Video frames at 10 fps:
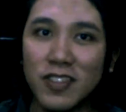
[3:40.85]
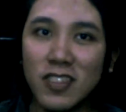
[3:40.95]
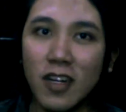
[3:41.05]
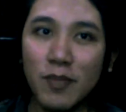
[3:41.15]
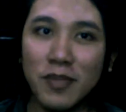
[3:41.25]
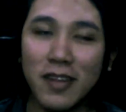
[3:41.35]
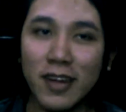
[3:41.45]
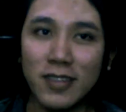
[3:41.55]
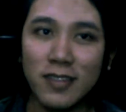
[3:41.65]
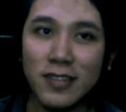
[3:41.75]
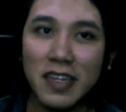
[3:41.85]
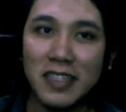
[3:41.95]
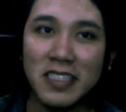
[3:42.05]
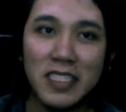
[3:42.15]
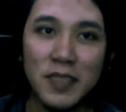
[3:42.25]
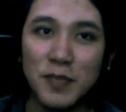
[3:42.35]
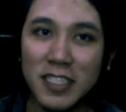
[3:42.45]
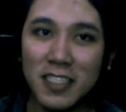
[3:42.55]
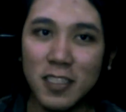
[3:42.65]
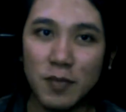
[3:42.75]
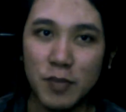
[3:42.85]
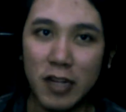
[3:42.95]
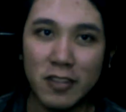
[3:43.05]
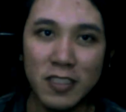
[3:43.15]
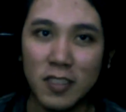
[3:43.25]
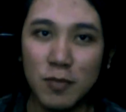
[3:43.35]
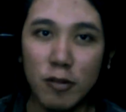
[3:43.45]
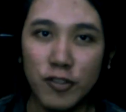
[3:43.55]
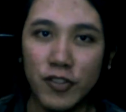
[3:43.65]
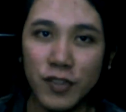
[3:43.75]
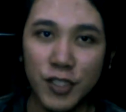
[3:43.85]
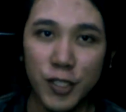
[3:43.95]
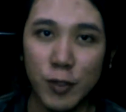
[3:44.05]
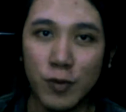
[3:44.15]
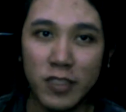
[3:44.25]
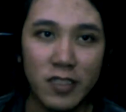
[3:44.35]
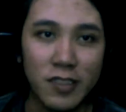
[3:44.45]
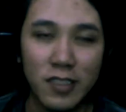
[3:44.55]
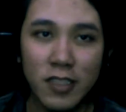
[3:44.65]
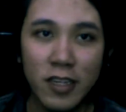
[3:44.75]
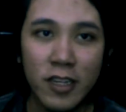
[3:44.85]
is complex in that he's mixed up about his emotions towards this